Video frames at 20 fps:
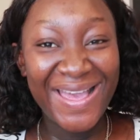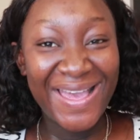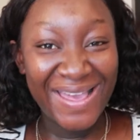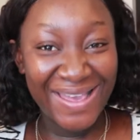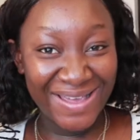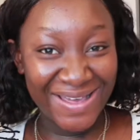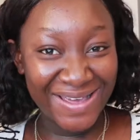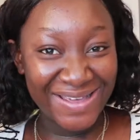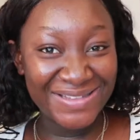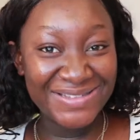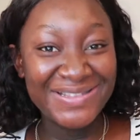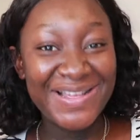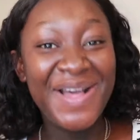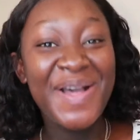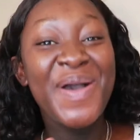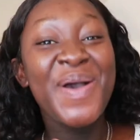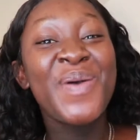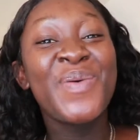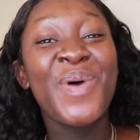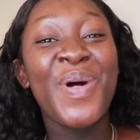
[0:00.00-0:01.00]
Hey guys,
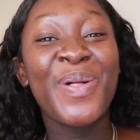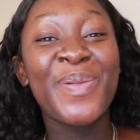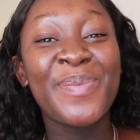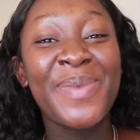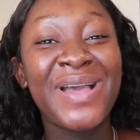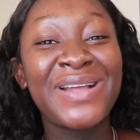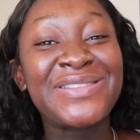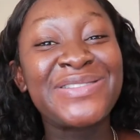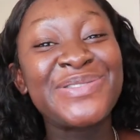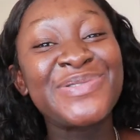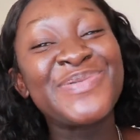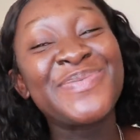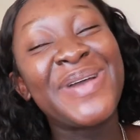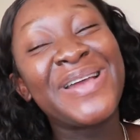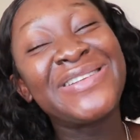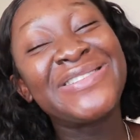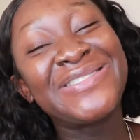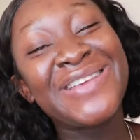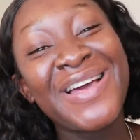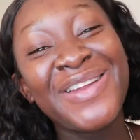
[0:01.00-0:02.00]
welcome back to
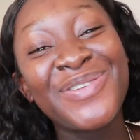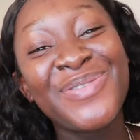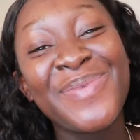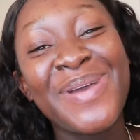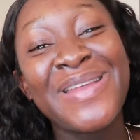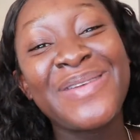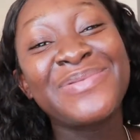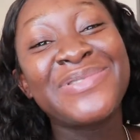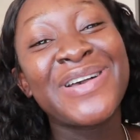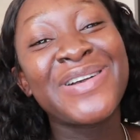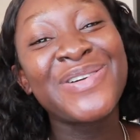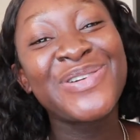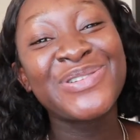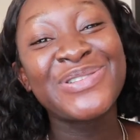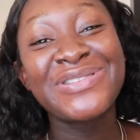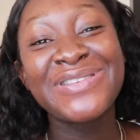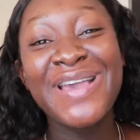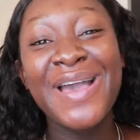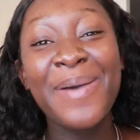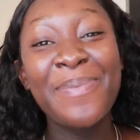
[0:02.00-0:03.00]
my channel. My name is
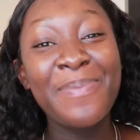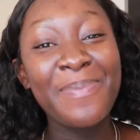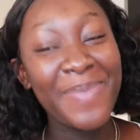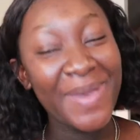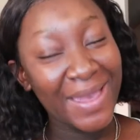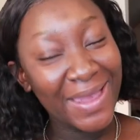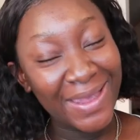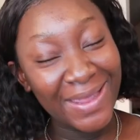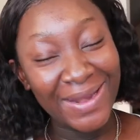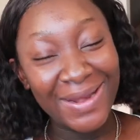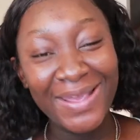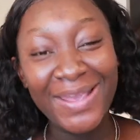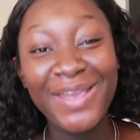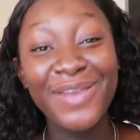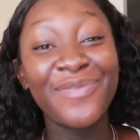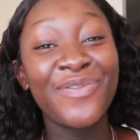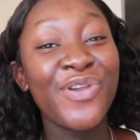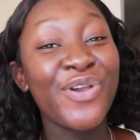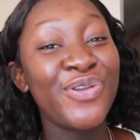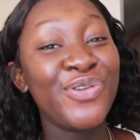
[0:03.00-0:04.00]
akosuabenhene.
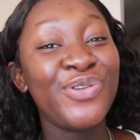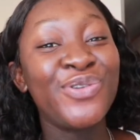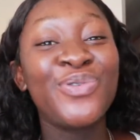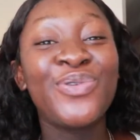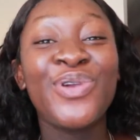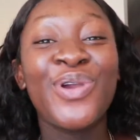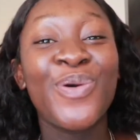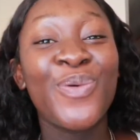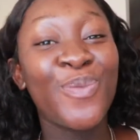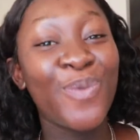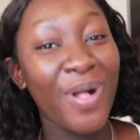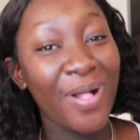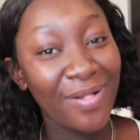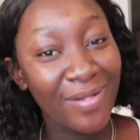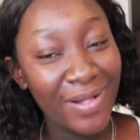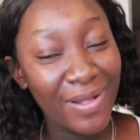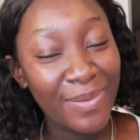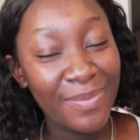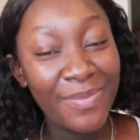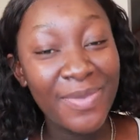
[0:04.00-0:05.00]
If you're new, you're
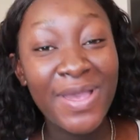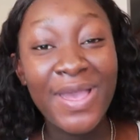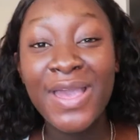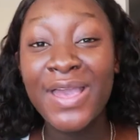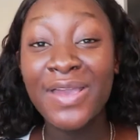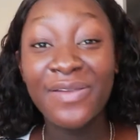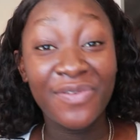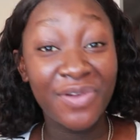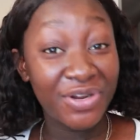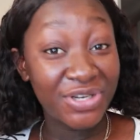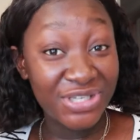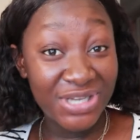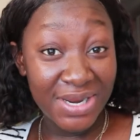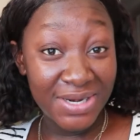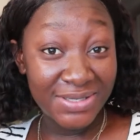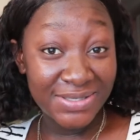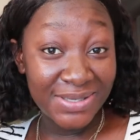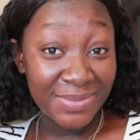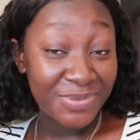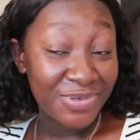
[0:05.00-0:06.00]
welcome. If you're a
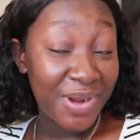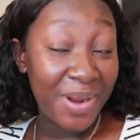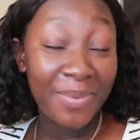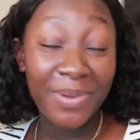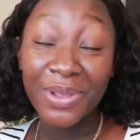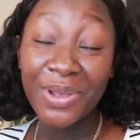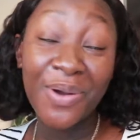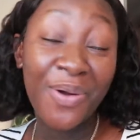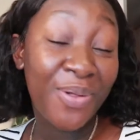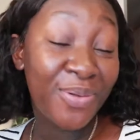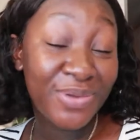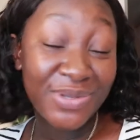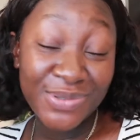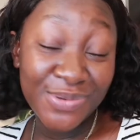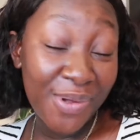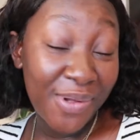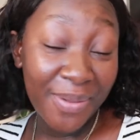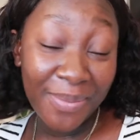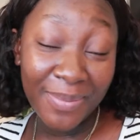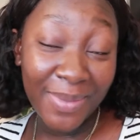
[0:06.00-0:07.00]
returning subscriber, you're
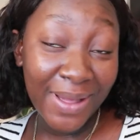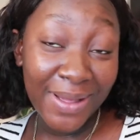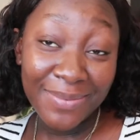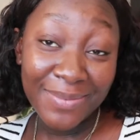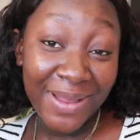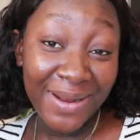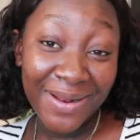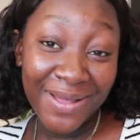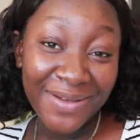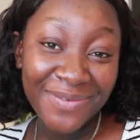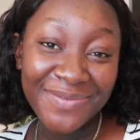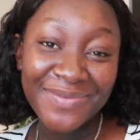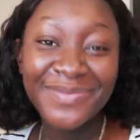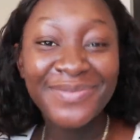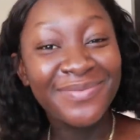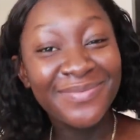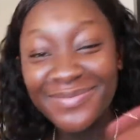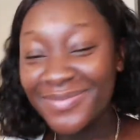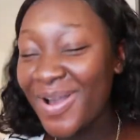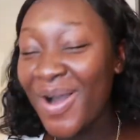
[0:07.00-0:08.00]
always welcome back, my
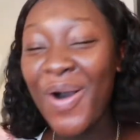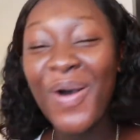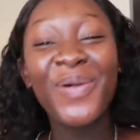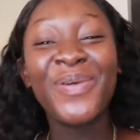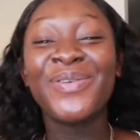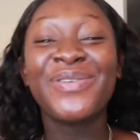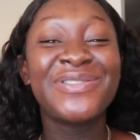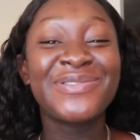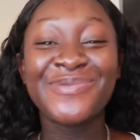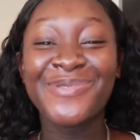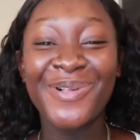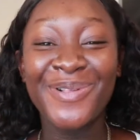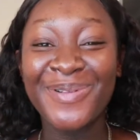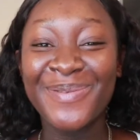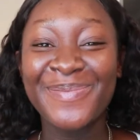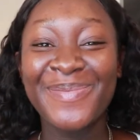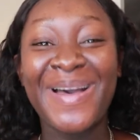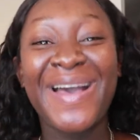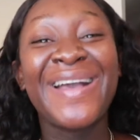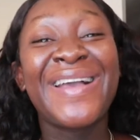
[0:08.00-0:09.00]
love. Always
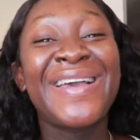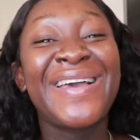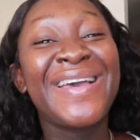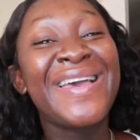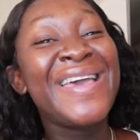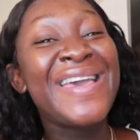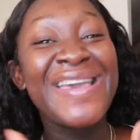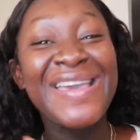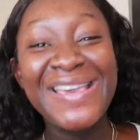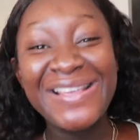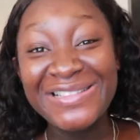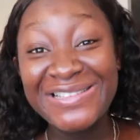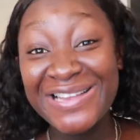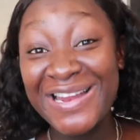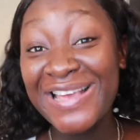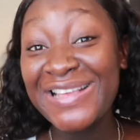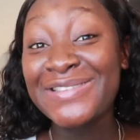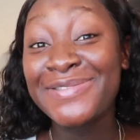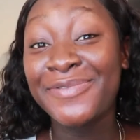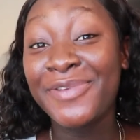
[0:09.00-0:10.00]
welcome back. In
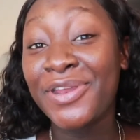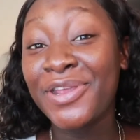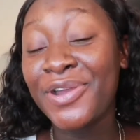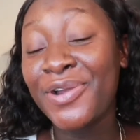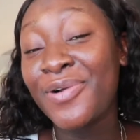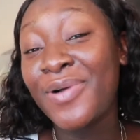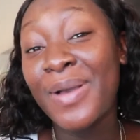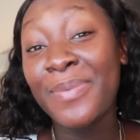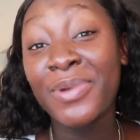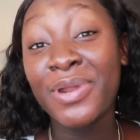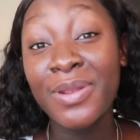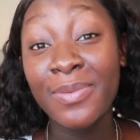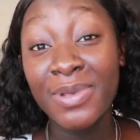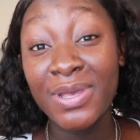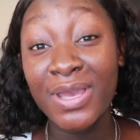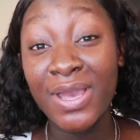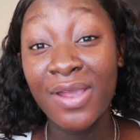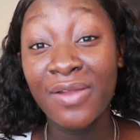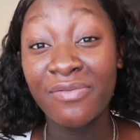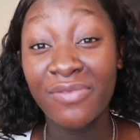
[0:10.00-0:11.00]
today's video, I'm going to be
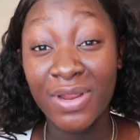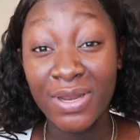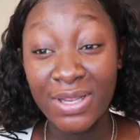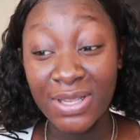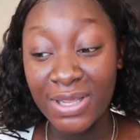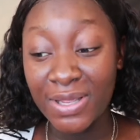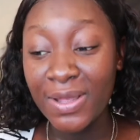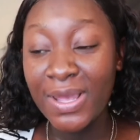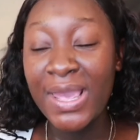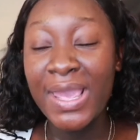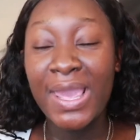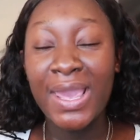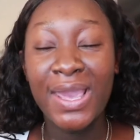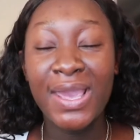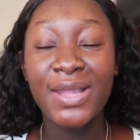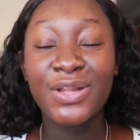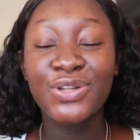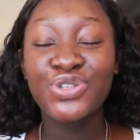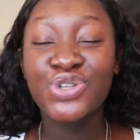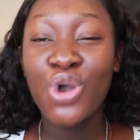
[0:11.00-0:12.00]
getting ready
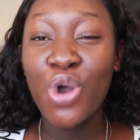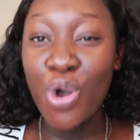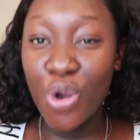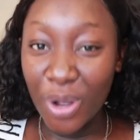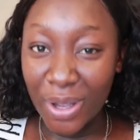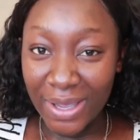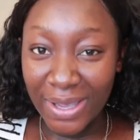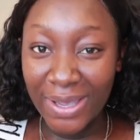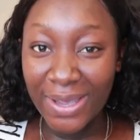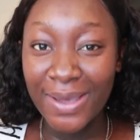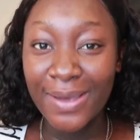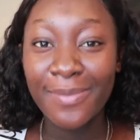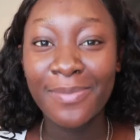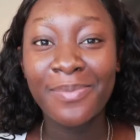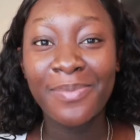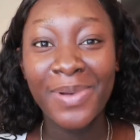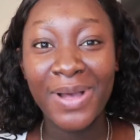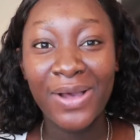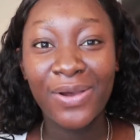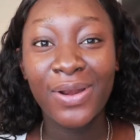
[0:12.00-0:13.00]
and talking
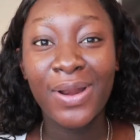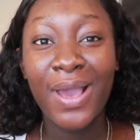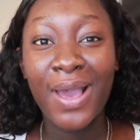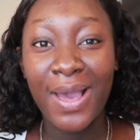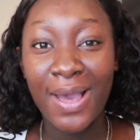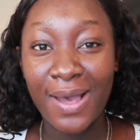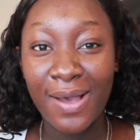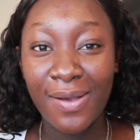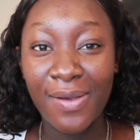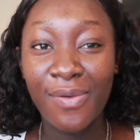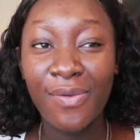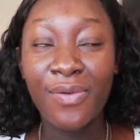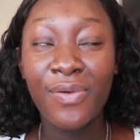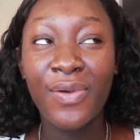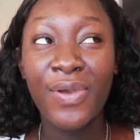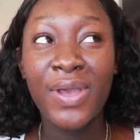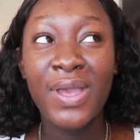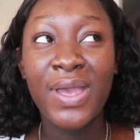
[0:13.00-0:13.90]
about how